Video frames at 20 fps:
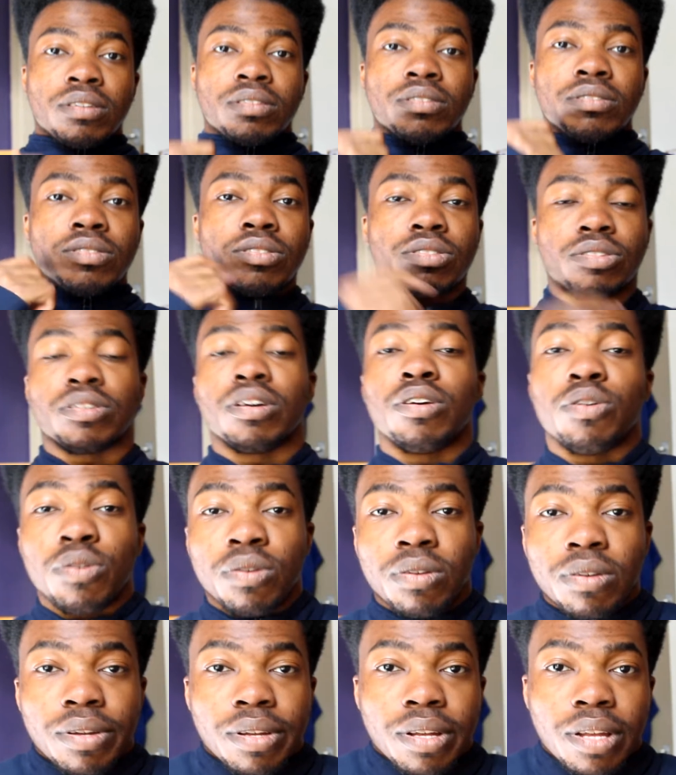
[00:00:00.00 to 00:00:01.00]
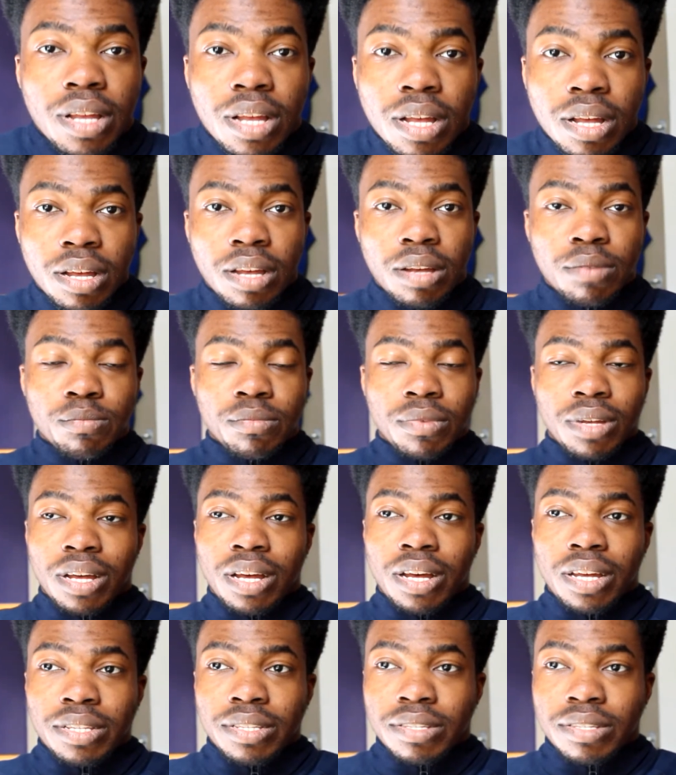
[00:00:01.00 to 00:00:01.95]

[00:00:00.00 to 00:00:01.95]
So, I